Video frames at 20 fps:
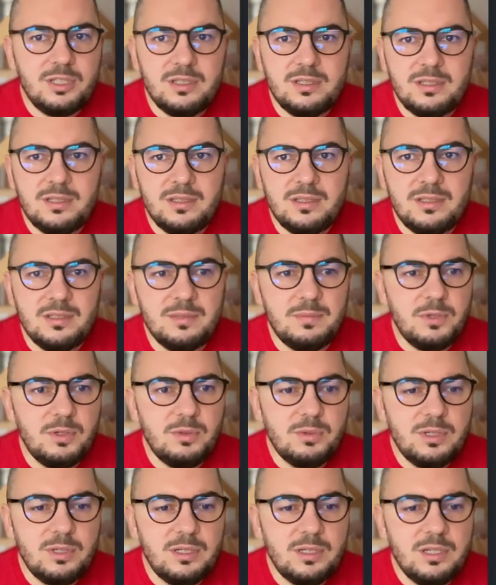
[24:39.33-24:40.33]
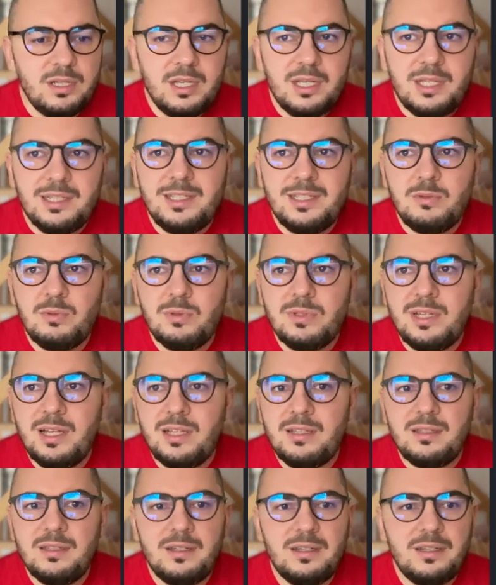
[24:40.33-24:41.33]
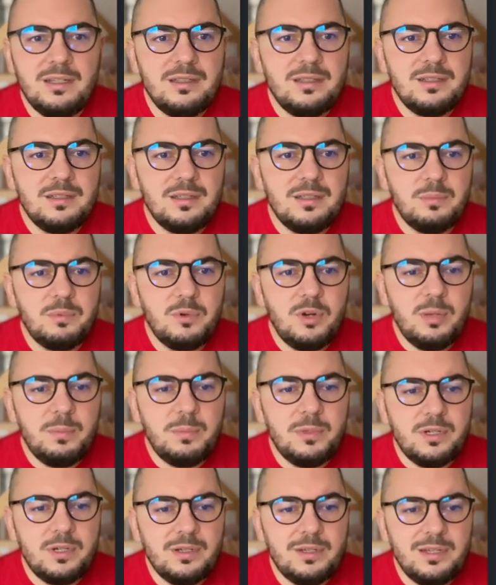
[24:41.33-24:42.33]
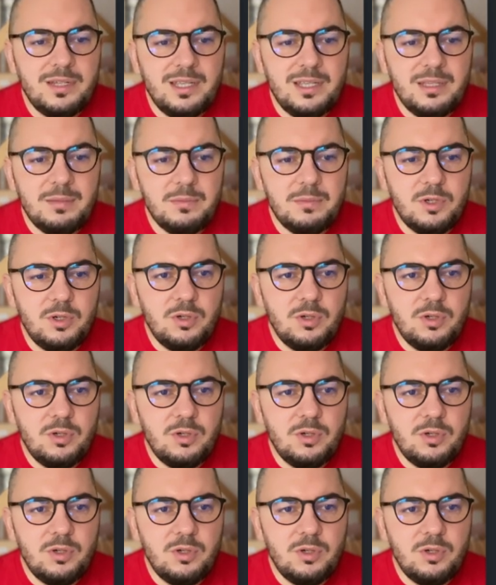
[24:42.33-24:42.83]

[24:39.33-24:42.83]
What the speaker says: This is broken. This would not render the proper name